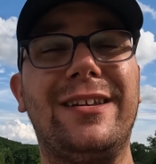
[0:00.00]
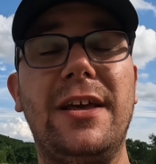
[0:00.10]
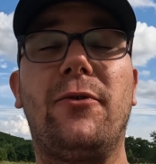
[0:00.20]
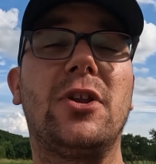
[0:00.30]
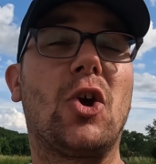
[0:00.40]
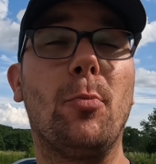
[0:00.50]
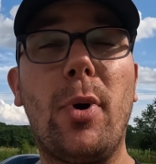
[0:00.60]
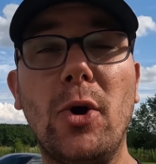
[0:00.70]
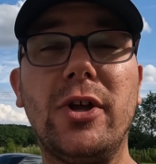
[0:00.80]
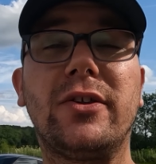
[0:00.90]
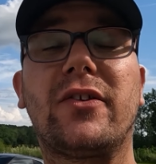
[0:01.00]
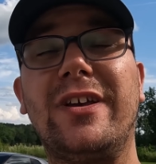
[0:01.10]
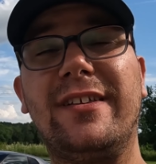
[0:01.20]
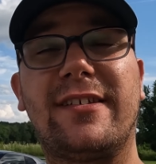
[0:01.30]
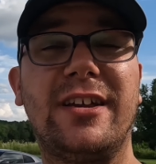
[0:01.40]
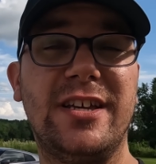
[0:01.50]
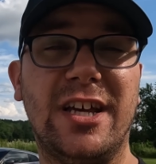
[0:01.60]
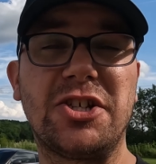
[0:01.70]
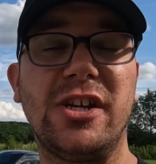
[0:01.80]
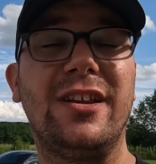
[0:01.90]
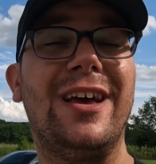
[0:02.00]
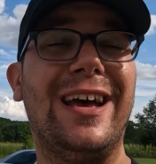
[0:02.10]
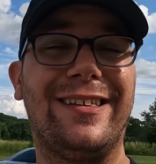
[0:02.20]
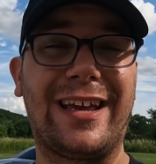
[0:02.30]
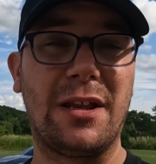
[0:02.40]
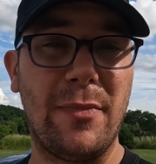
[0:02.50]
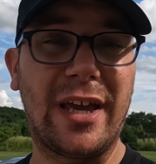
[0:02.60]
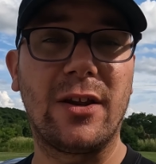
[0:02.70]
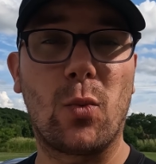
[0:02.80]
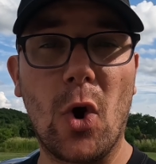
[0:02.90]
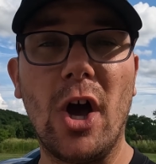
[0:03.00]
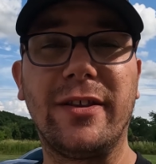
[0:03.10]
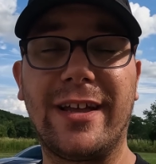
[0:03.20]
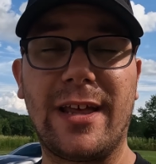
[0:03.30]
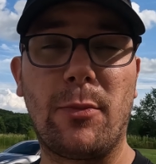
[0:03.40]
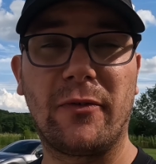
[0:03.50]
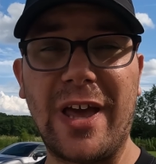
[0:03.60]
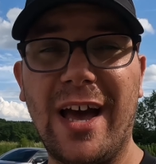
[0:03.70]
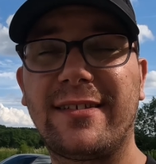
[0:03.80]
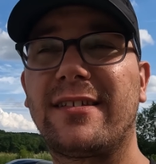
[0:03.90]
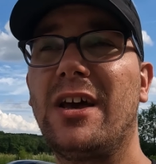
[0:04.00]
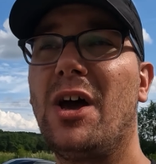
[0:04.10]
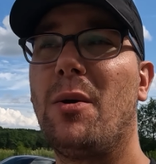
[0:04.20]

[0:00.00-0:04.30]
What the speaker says: different component inside the engine that can make it run that type of gas.